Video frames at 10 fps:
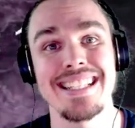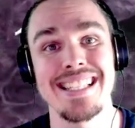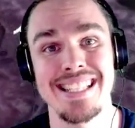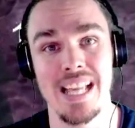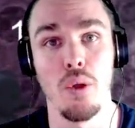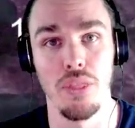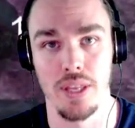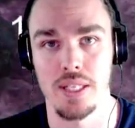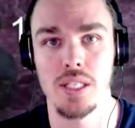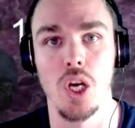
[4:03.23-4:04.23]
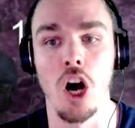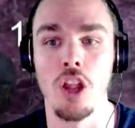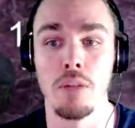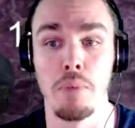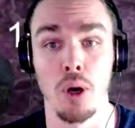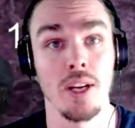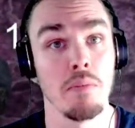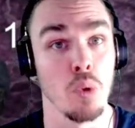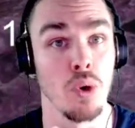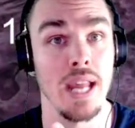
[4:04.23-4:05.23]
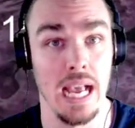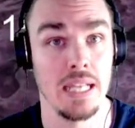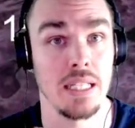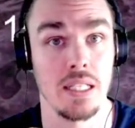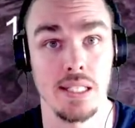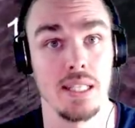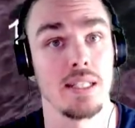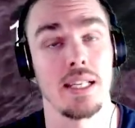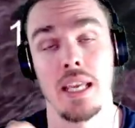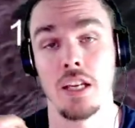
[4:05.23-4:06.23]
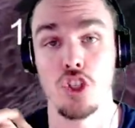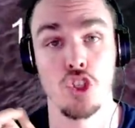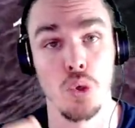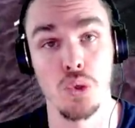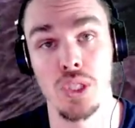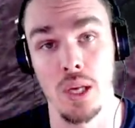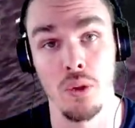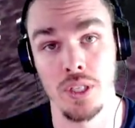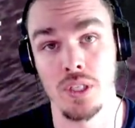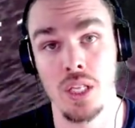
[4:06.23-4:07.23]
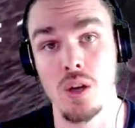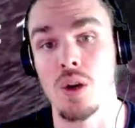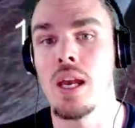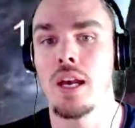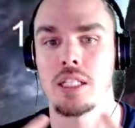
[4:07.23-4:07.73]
sell this on the market board as it sits. I can't just go sell this gear, as